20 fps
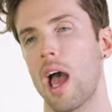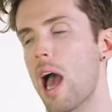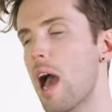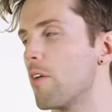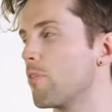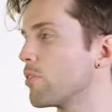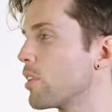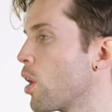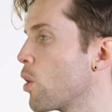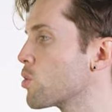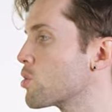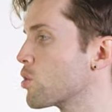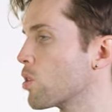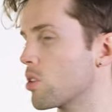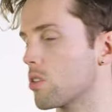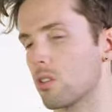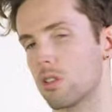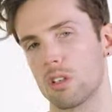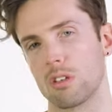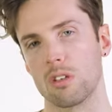airflow so
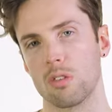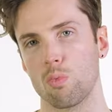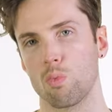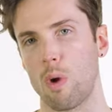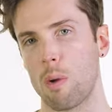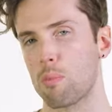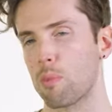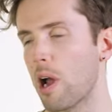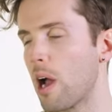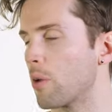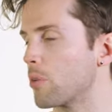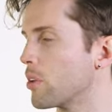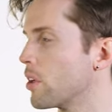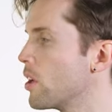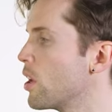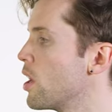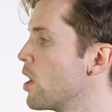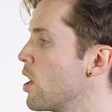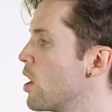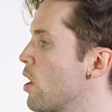it doesn't whip round
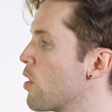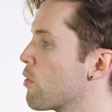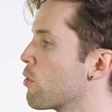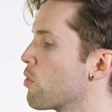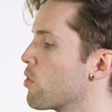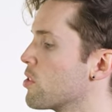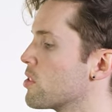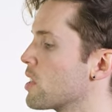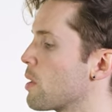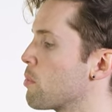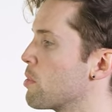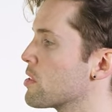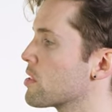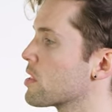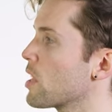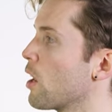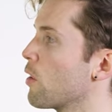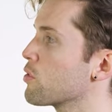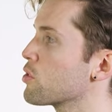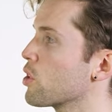through the zip
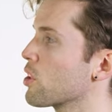itself.